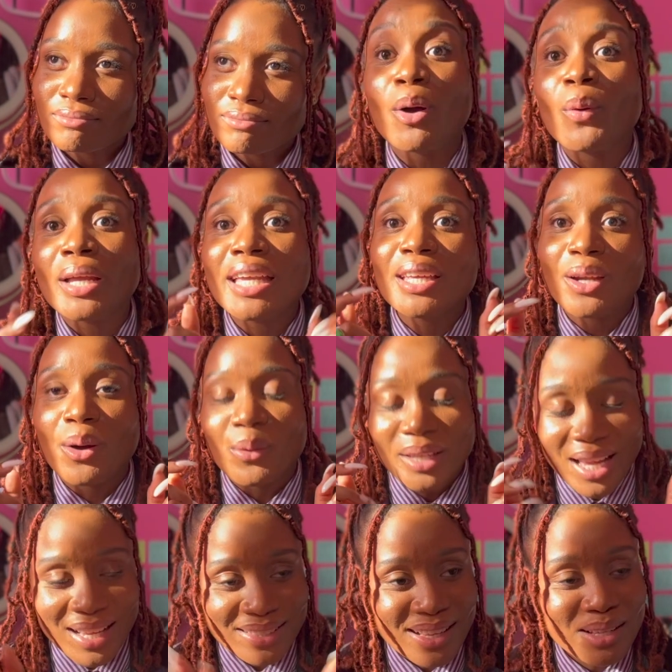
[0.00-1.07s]
Mojito,
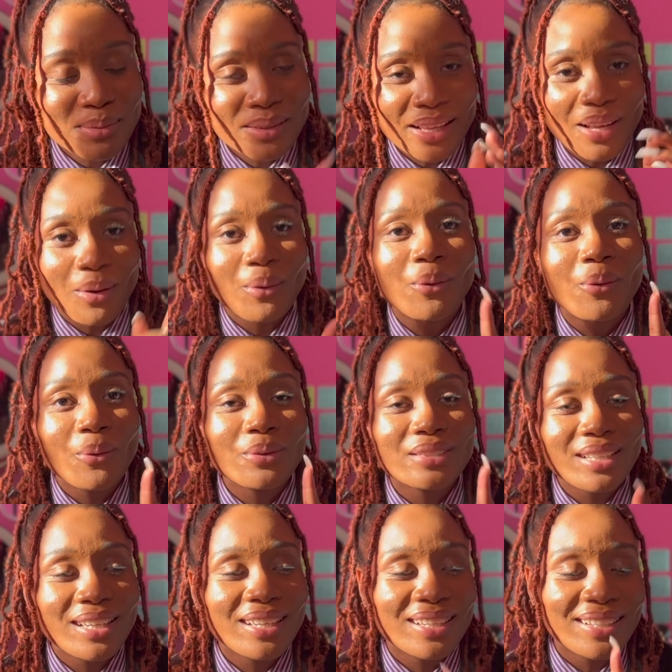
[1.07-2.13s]
yes, that's what they hold
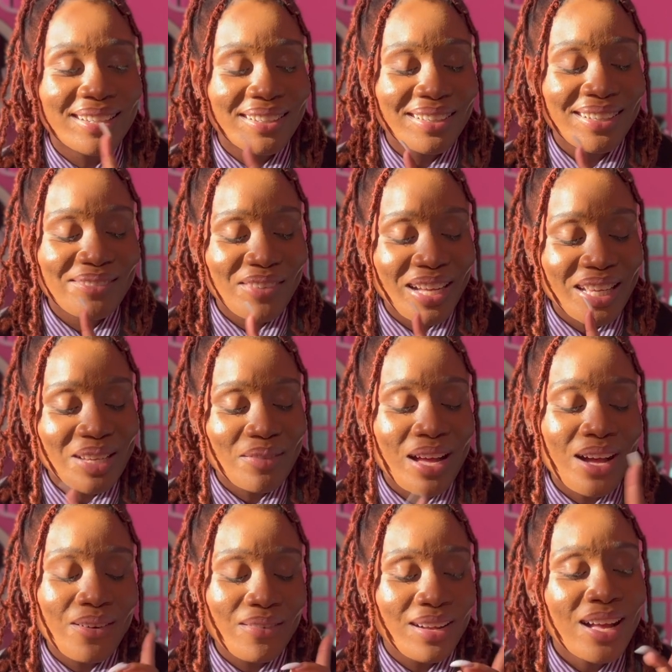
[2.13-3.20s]
in Miami.
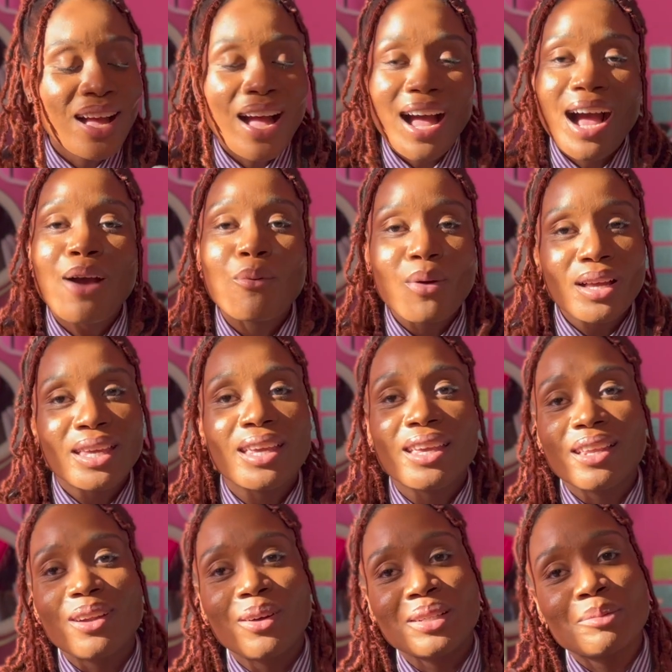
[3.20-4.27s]
I want Kiki
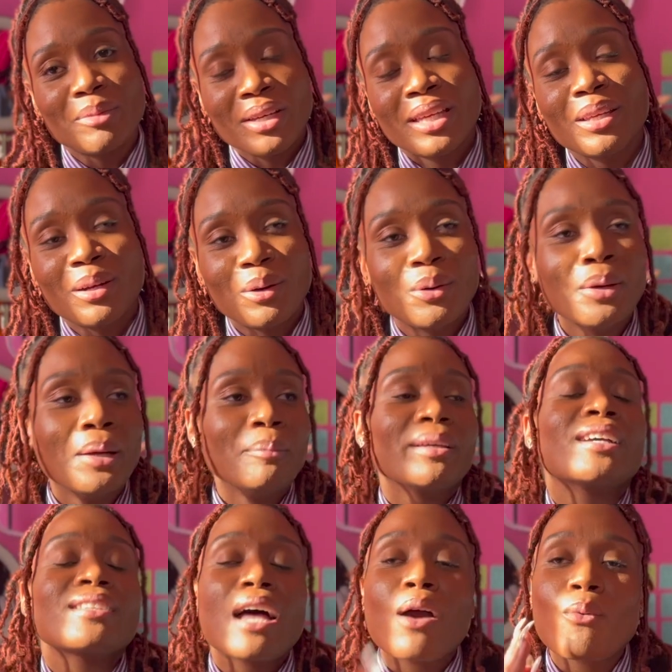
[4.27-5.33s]
to hold a mojito
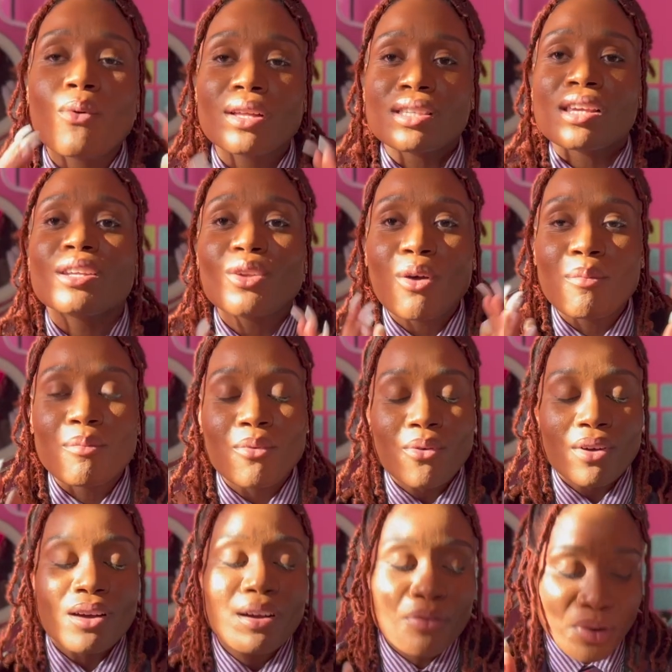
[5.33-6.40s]
because I want to know
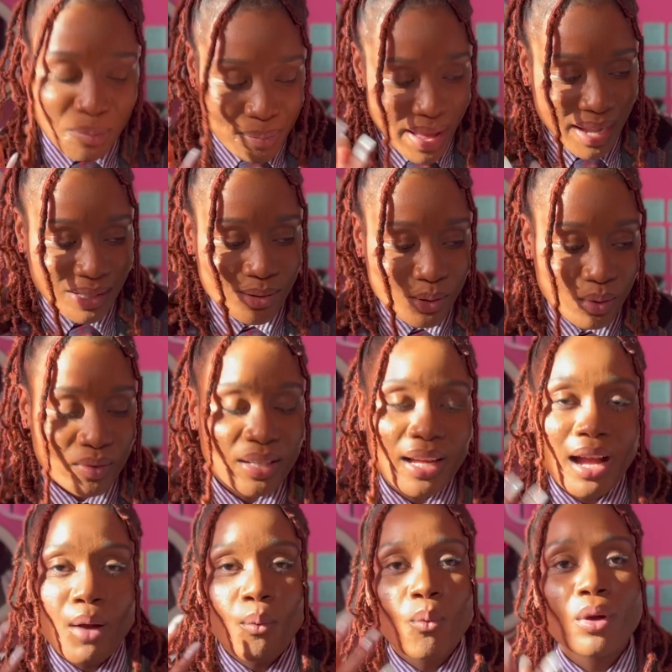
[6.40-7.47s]
more of her backstory. Like,
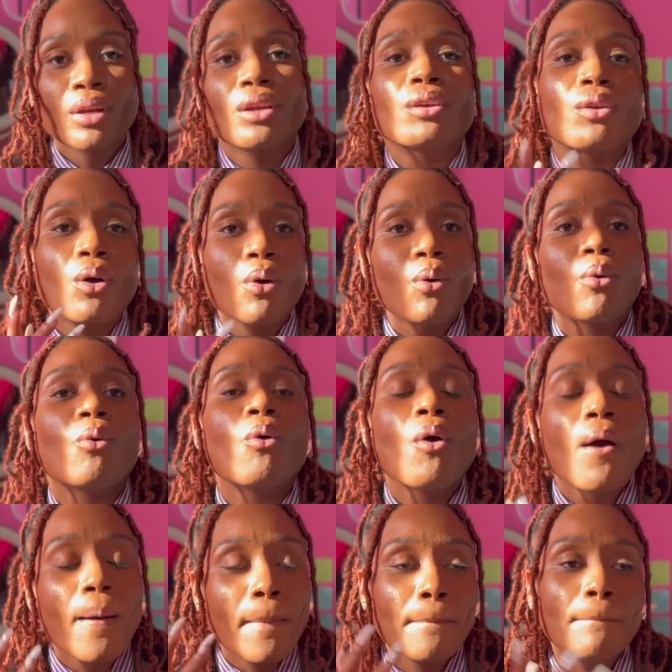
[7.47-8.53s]
I want to know
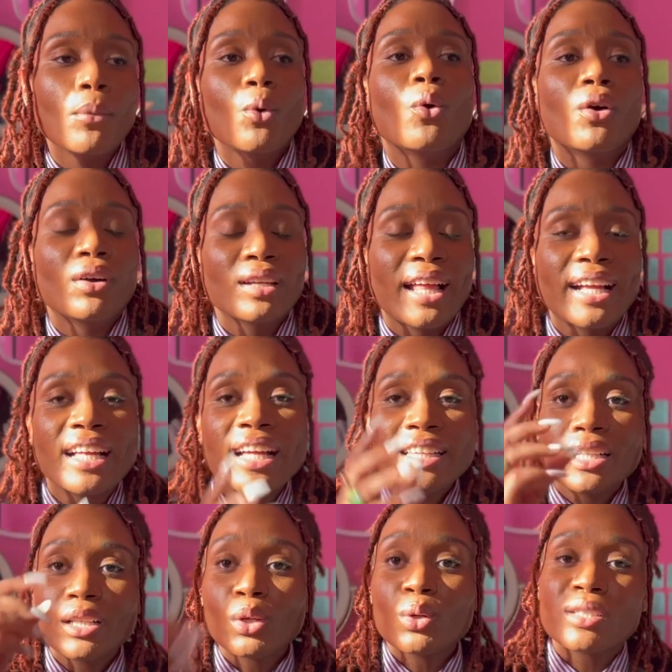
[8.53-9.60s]
more. Like, the
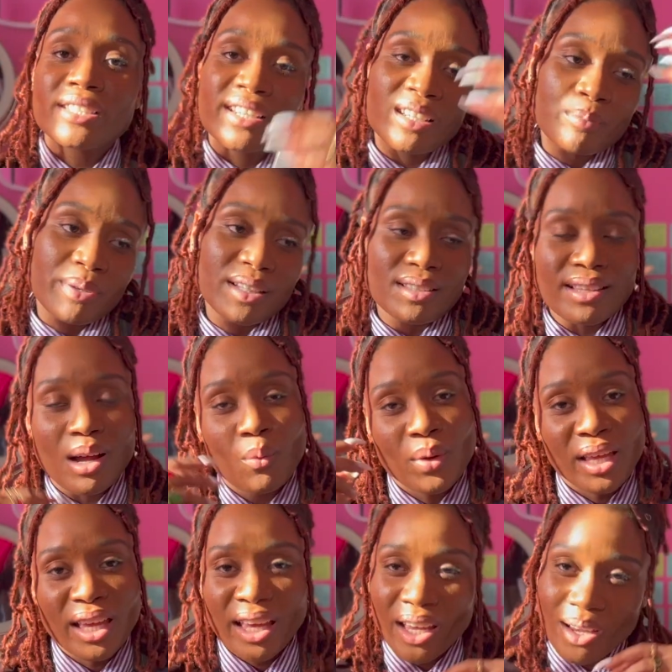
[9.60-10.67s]
little tidbits that we
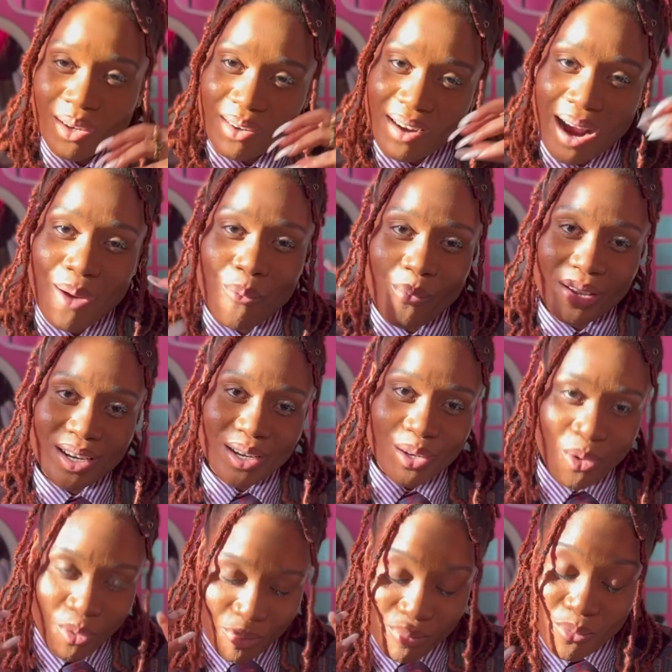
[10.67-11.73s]
hear, I want to
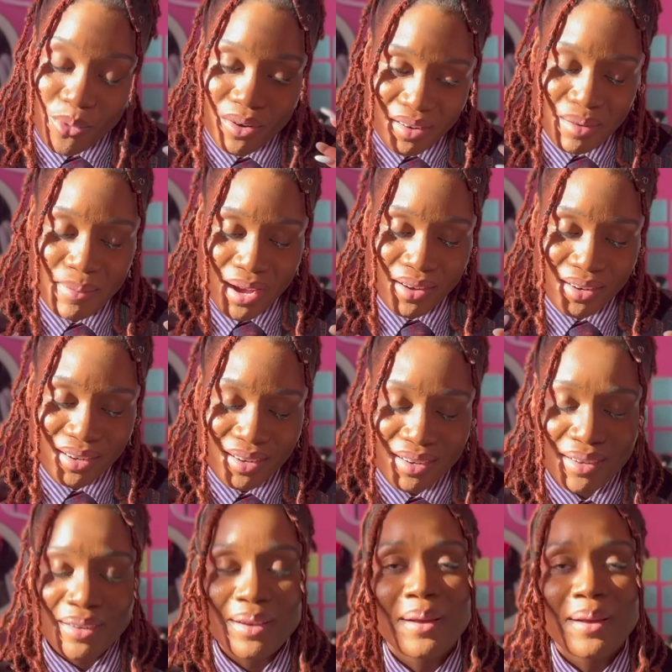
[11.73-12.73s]
know more about her.